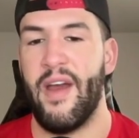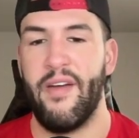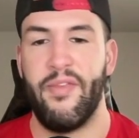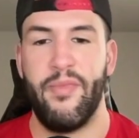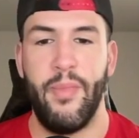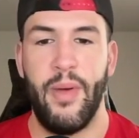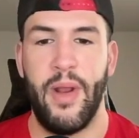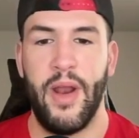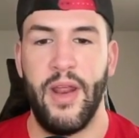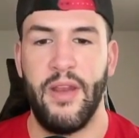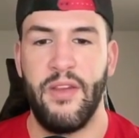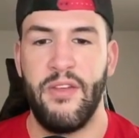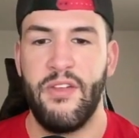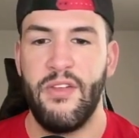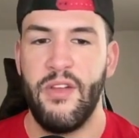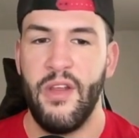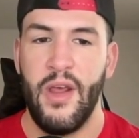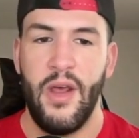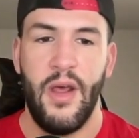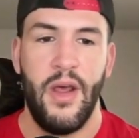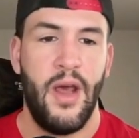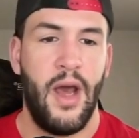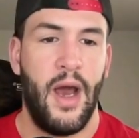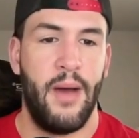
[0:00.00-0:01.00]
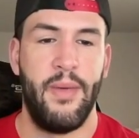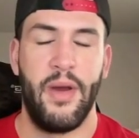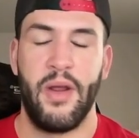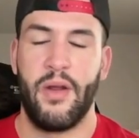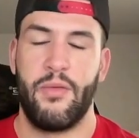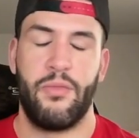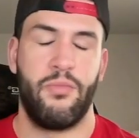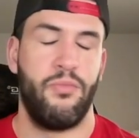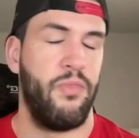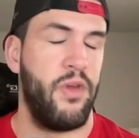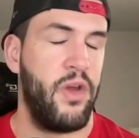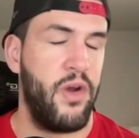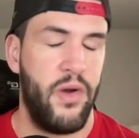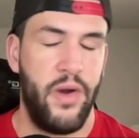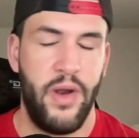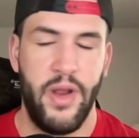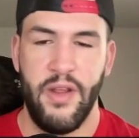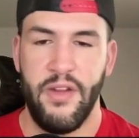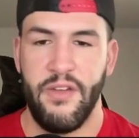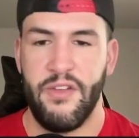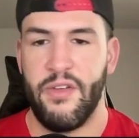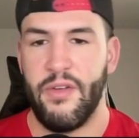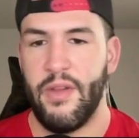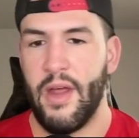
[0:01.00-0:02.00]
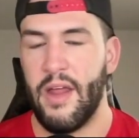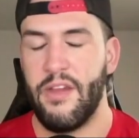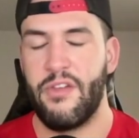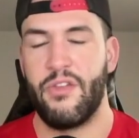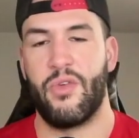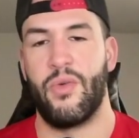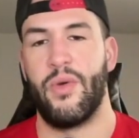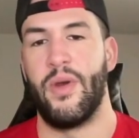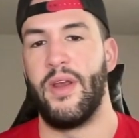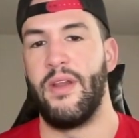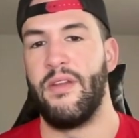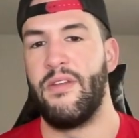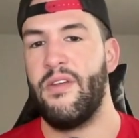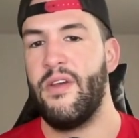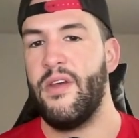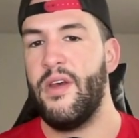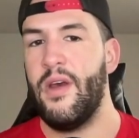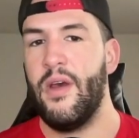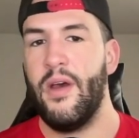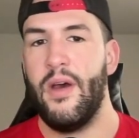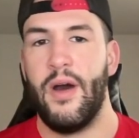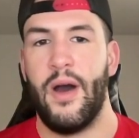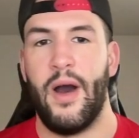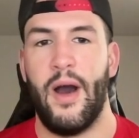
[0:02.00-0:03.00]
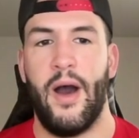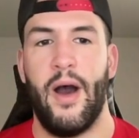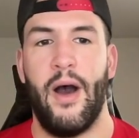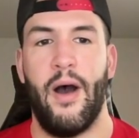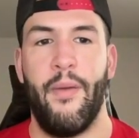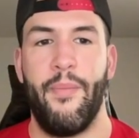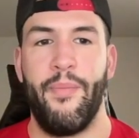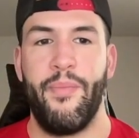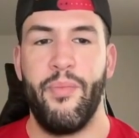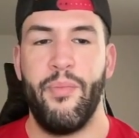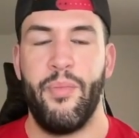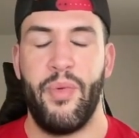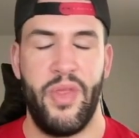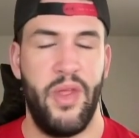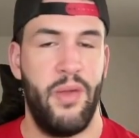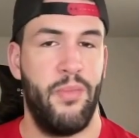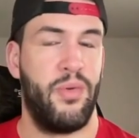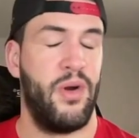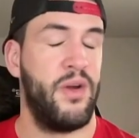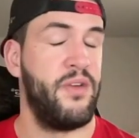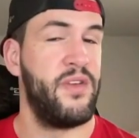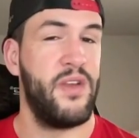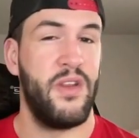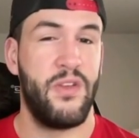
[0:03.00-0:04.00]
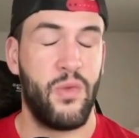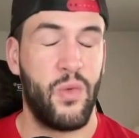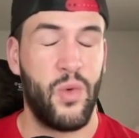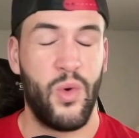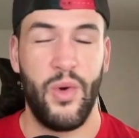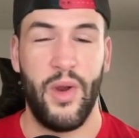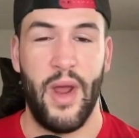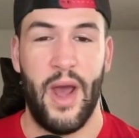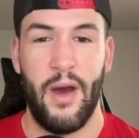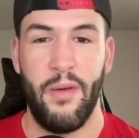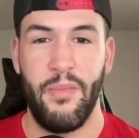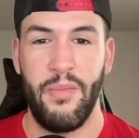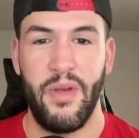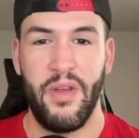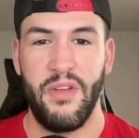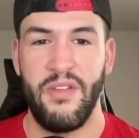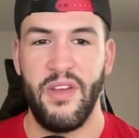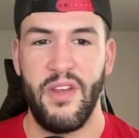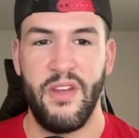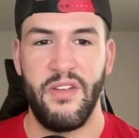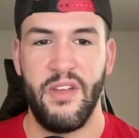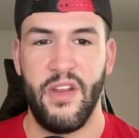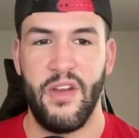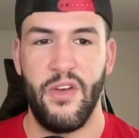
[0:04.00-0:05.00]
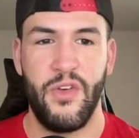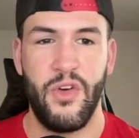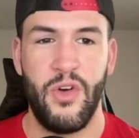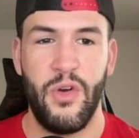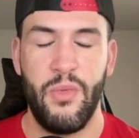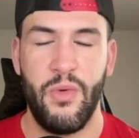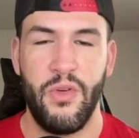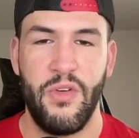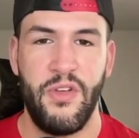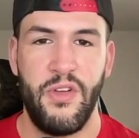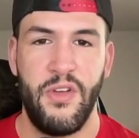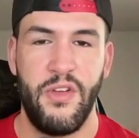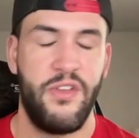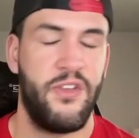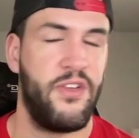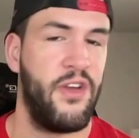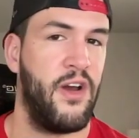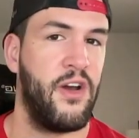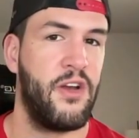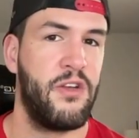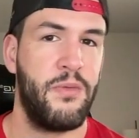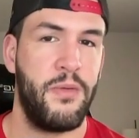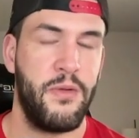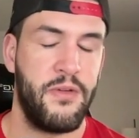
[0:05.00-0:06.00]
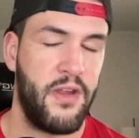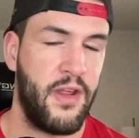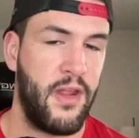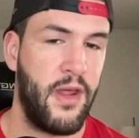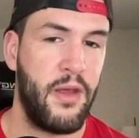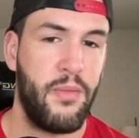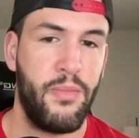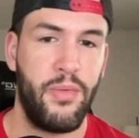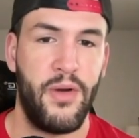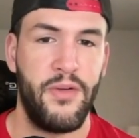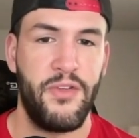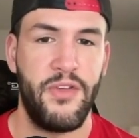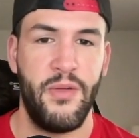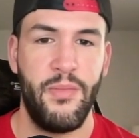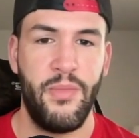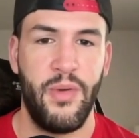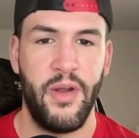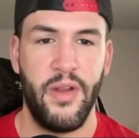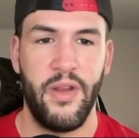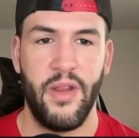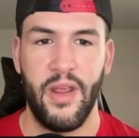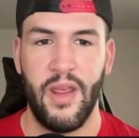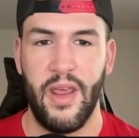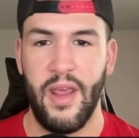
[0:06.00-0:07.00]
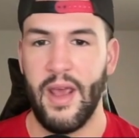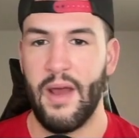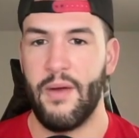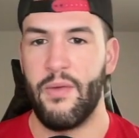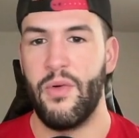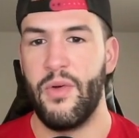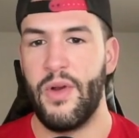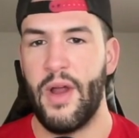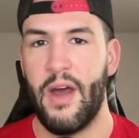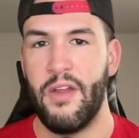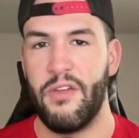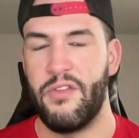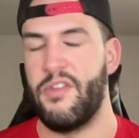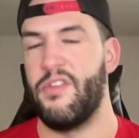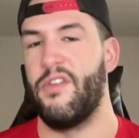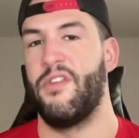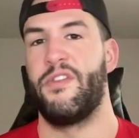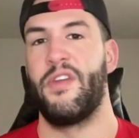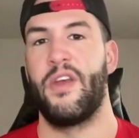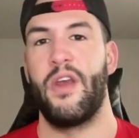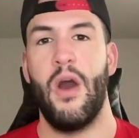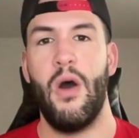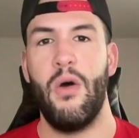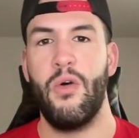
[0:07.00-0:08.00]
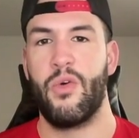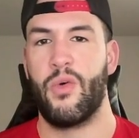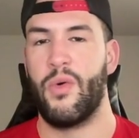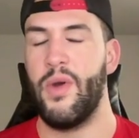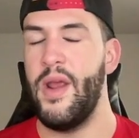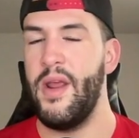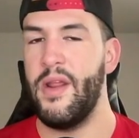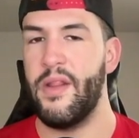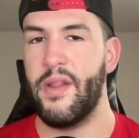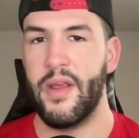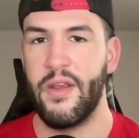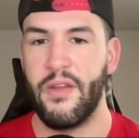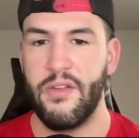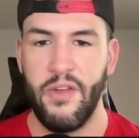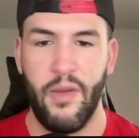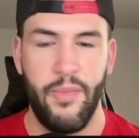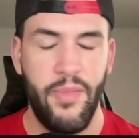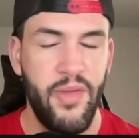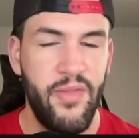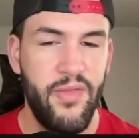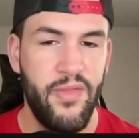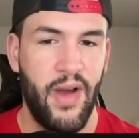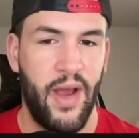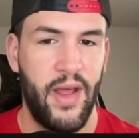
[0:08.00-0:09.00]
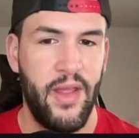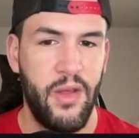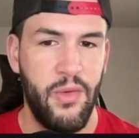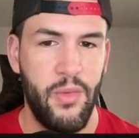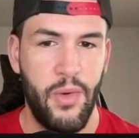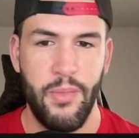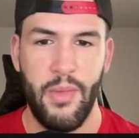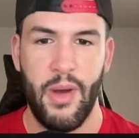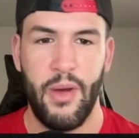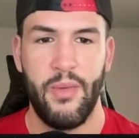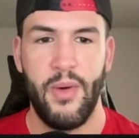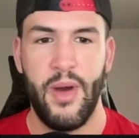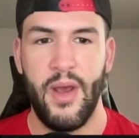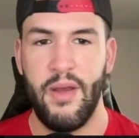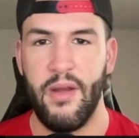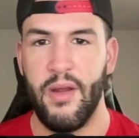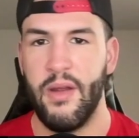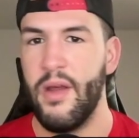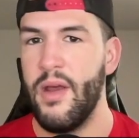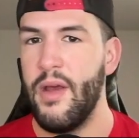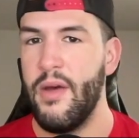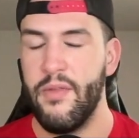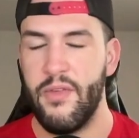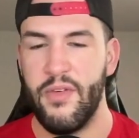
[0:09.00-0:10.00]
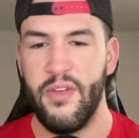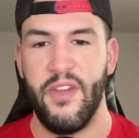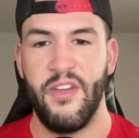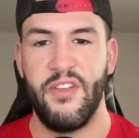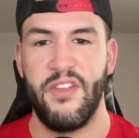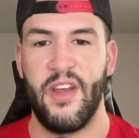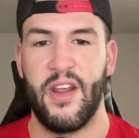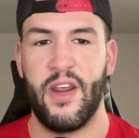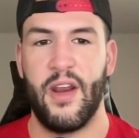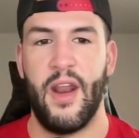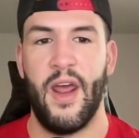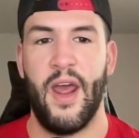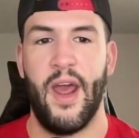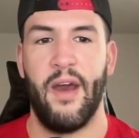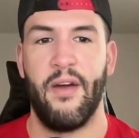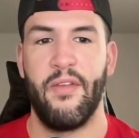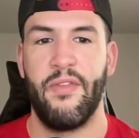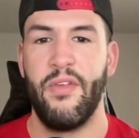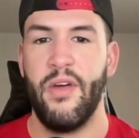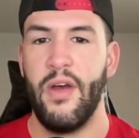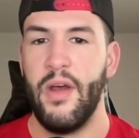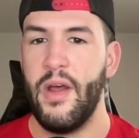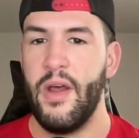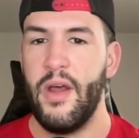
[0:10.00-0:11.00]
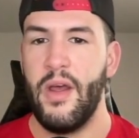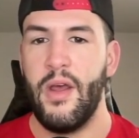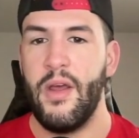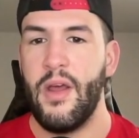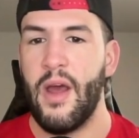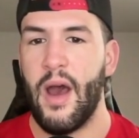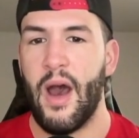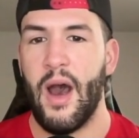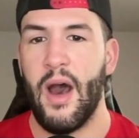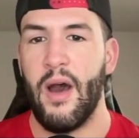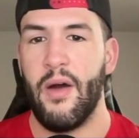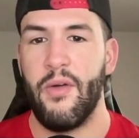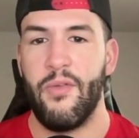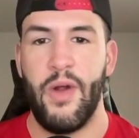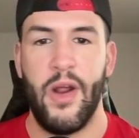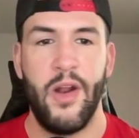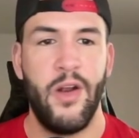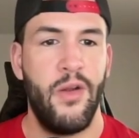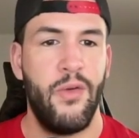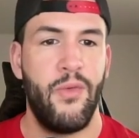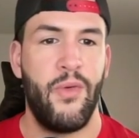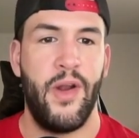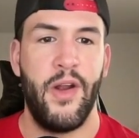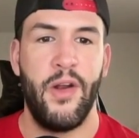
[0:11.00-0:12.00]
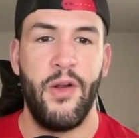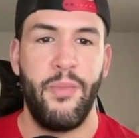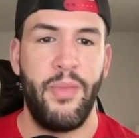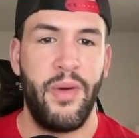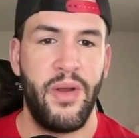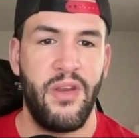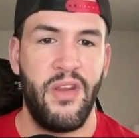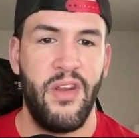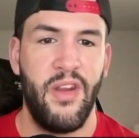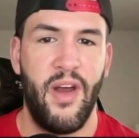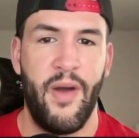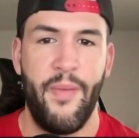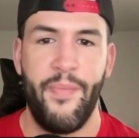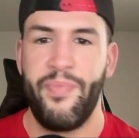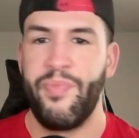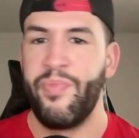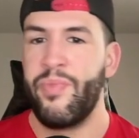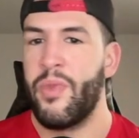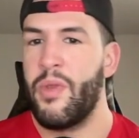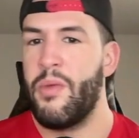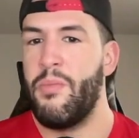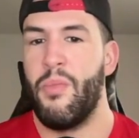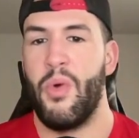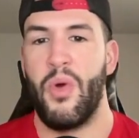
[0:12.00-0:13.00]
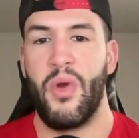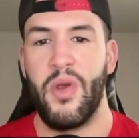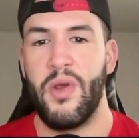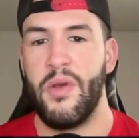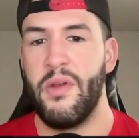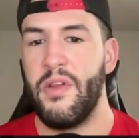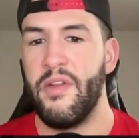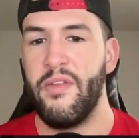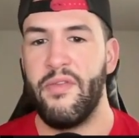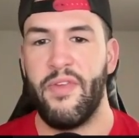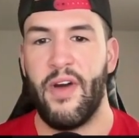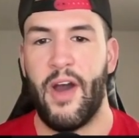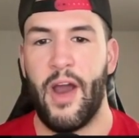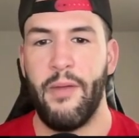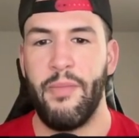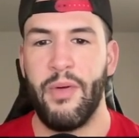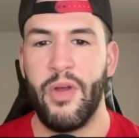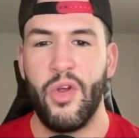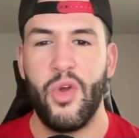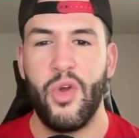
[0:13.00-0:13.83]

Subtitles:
minutes. I'm like, there it is. That's great. But then Brunson gets ruled out because he gets injured, which sucks because I like Brunson, but like he got ruled out. So it's like, oh, great. Like something finally went my way for the second half. Randall picked it up. Murray did fine, but